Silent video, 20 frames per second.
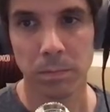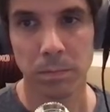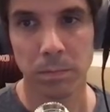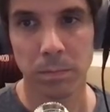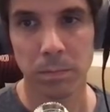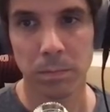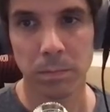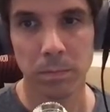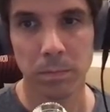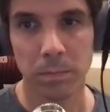
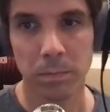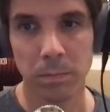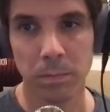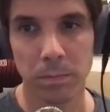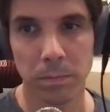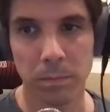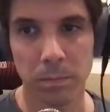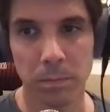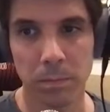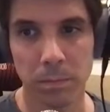
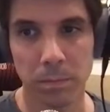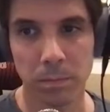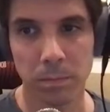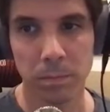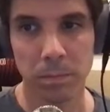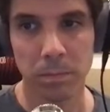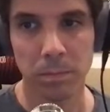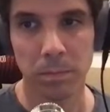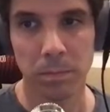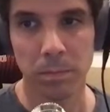
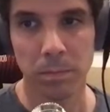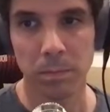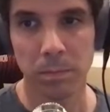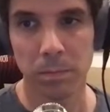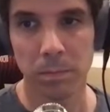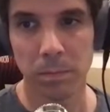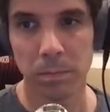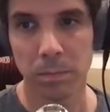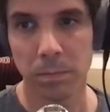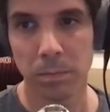
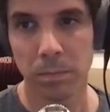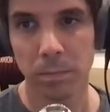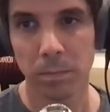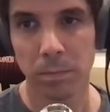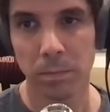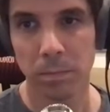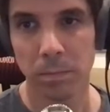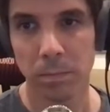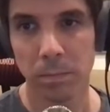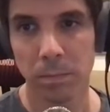
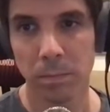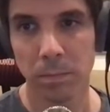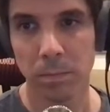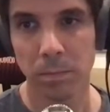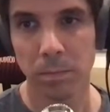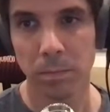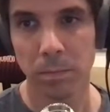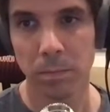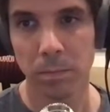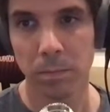
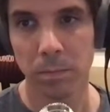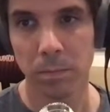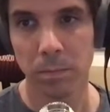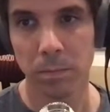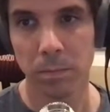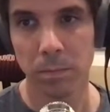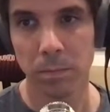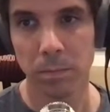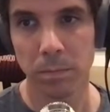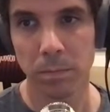
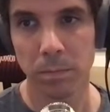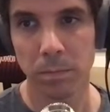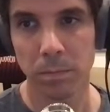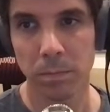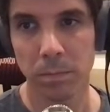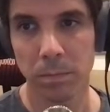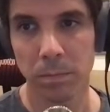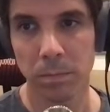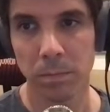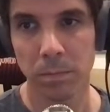
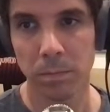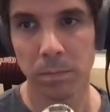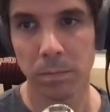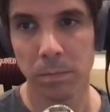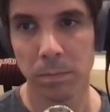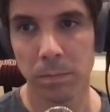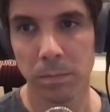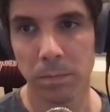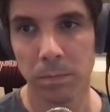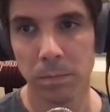
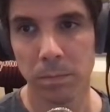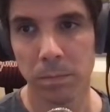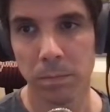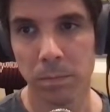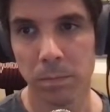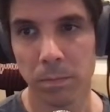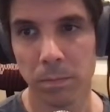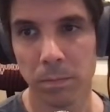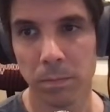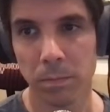
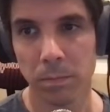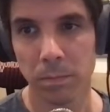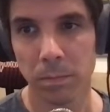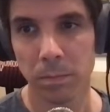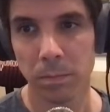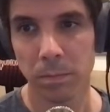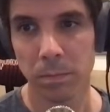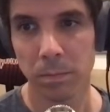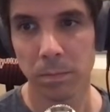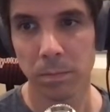
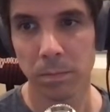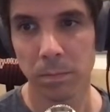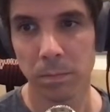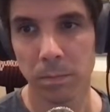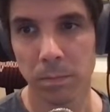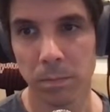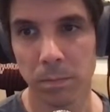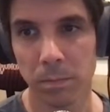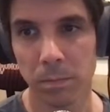[no speech]